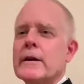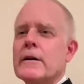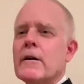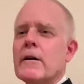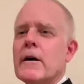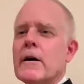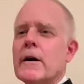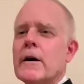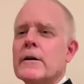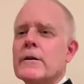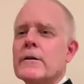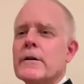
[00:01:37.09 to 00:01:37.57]
and
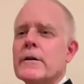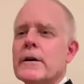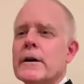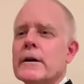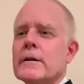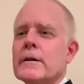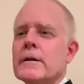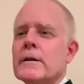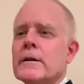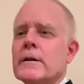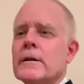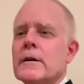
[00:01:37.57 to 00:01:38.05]

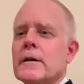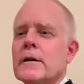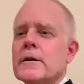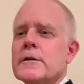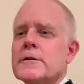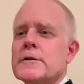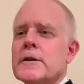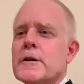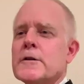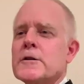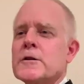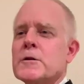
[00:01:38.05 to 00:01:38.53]
honoring
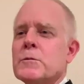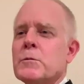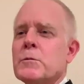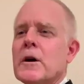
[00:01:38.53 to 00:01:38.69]
Dr.